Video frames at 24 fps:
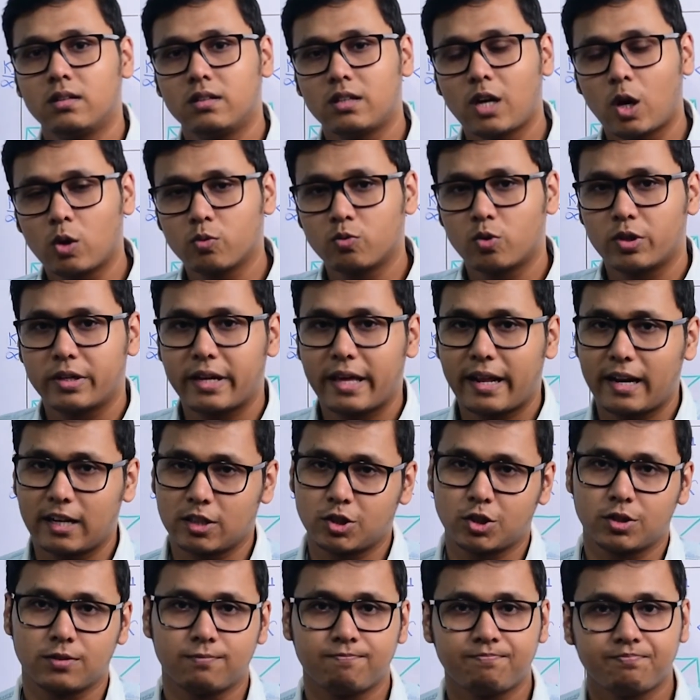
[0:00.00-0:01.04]
downward
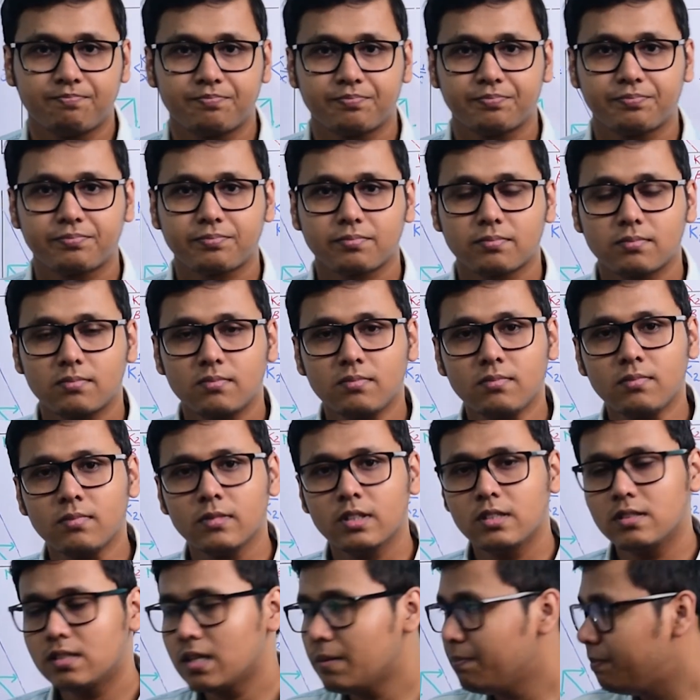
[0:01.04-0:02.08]
direction.
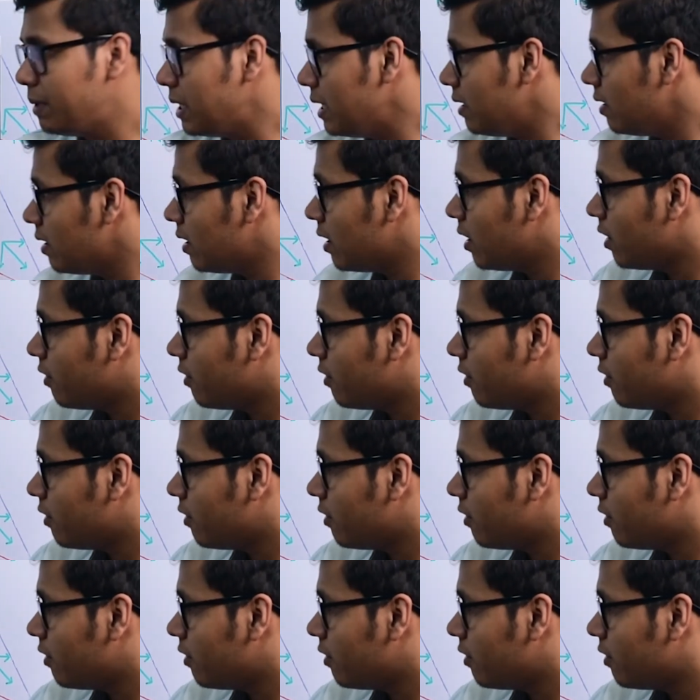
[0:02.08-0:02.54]
Simply